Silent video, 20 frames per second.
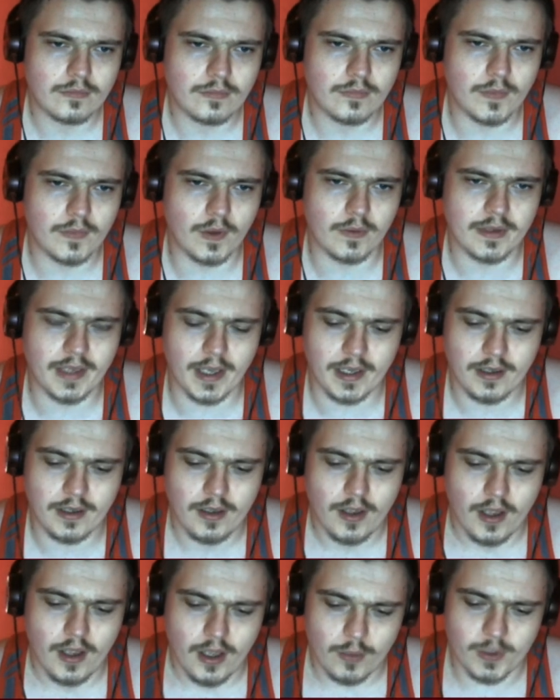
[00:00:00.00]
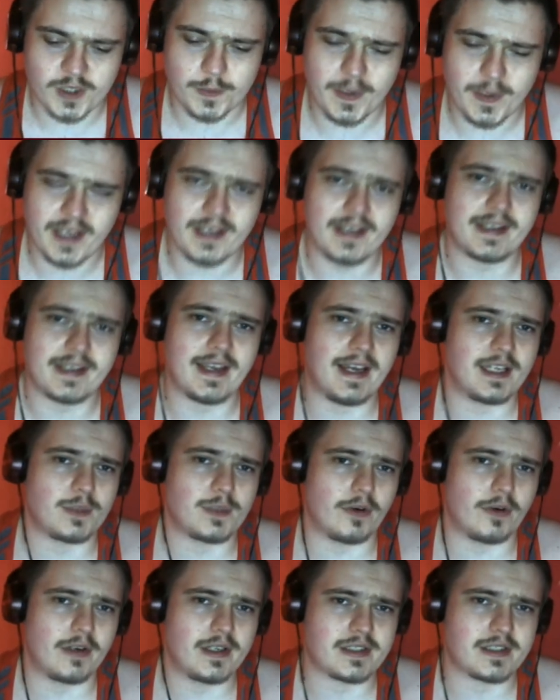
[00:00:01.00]
Okay. Well, speaking of
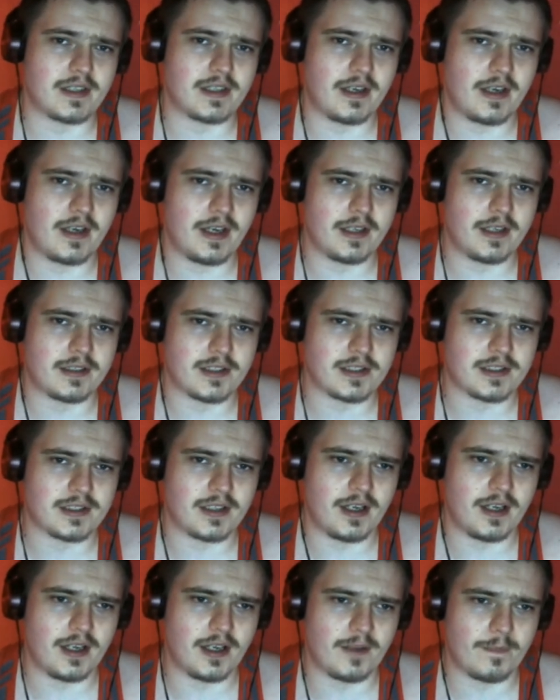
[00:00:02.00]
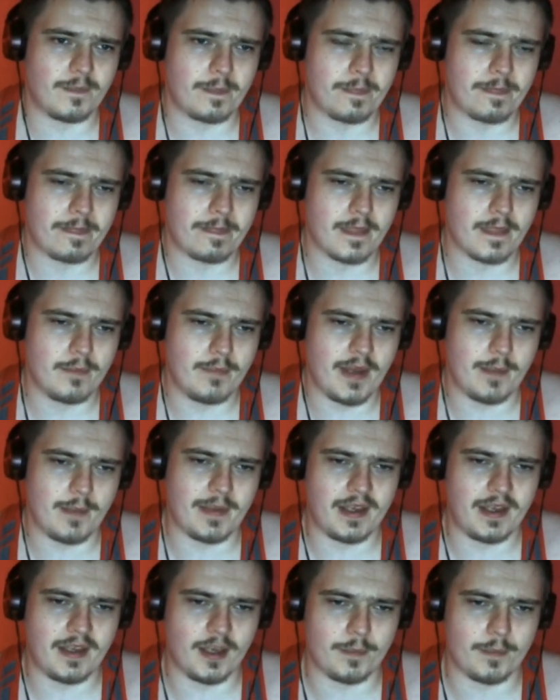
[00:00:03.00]
Cage Warriors, just
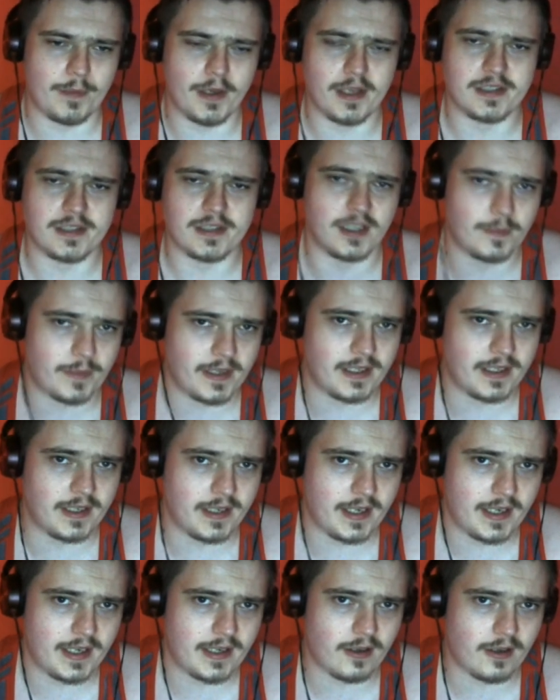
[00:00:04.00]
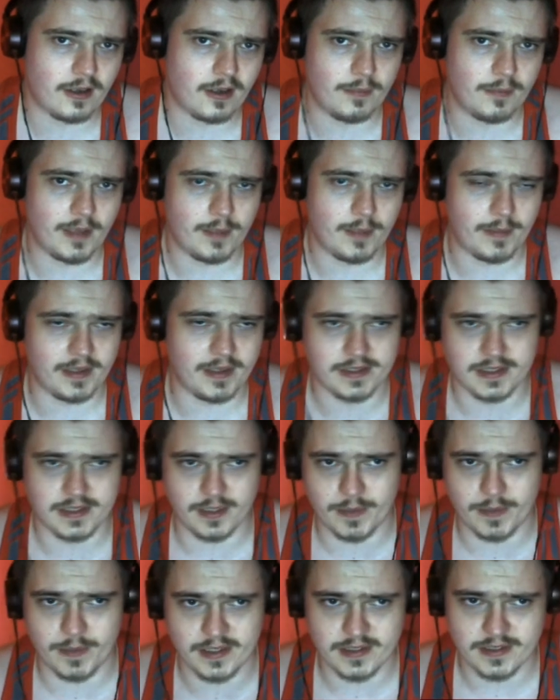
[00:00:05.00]
maybe a personal opinion here, or maybe just
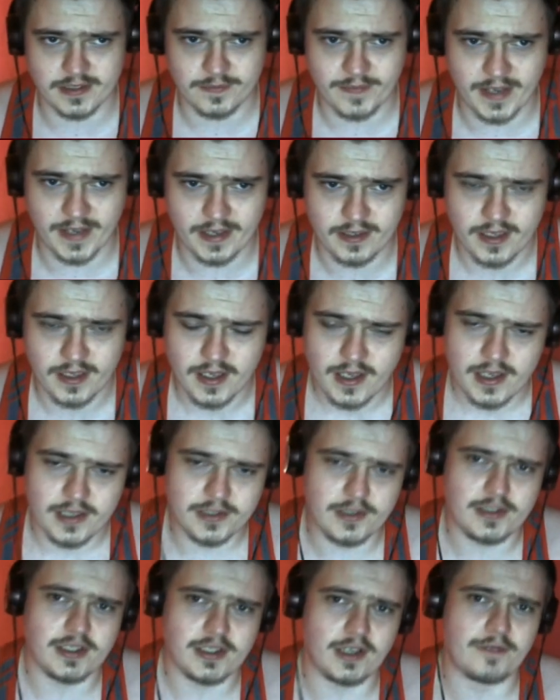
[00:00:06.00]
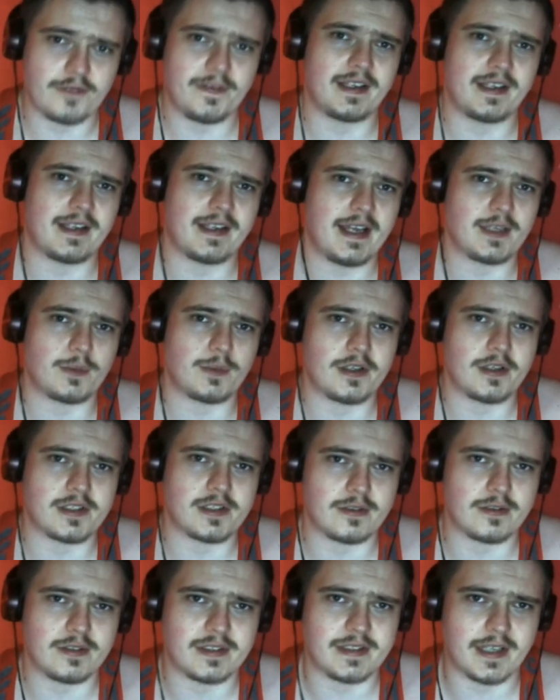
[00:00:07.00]
an opinion as a fan. Do you sort of think Cage
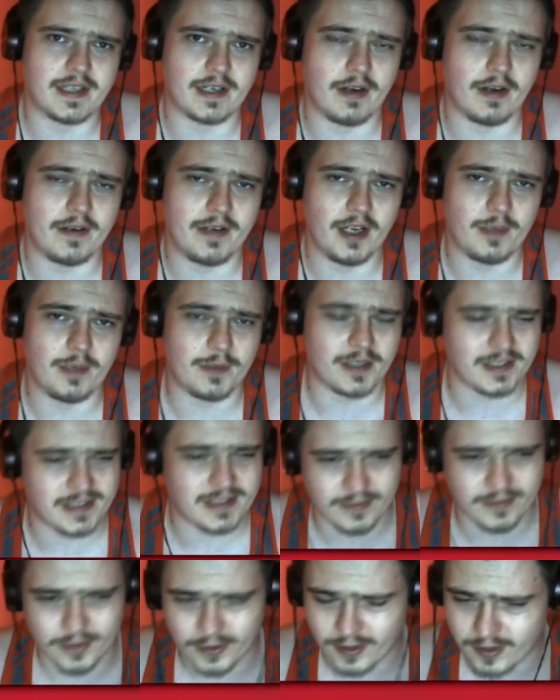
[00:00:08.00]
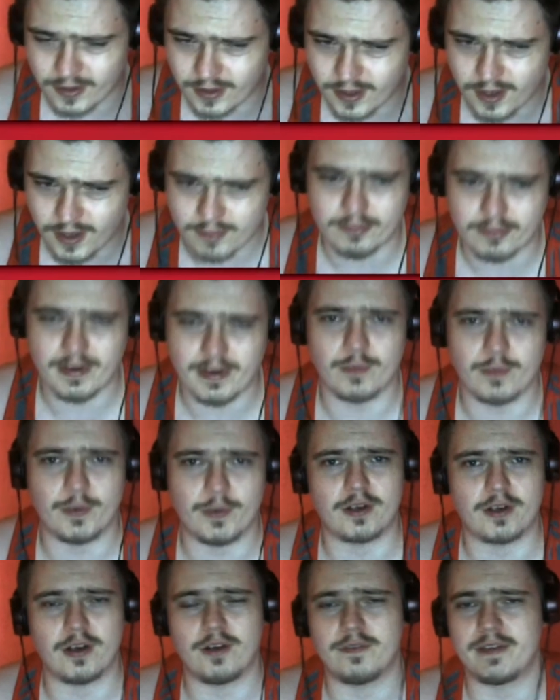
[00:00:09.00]
Warriors will stick around now because they've done a lot of great
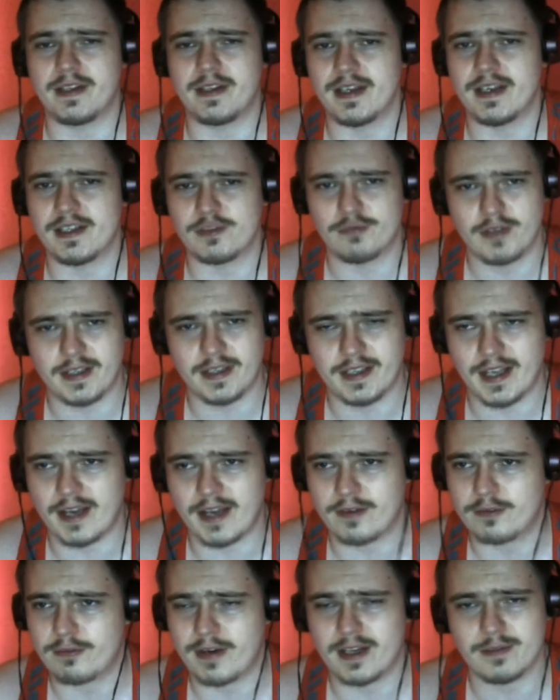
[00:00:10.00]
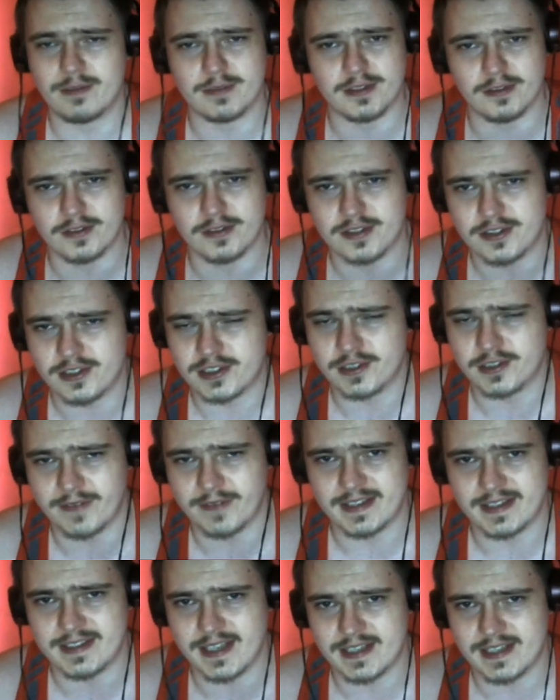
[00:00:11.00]
work over the years? Really have. Graham's done such a
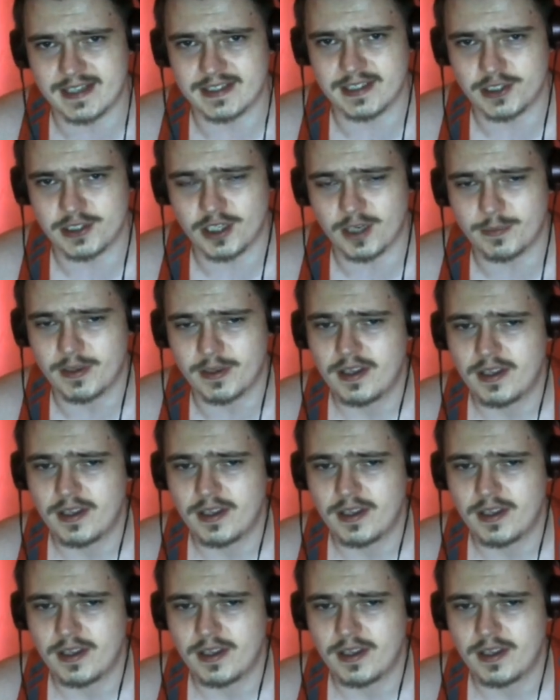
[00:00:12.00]
fantastic job.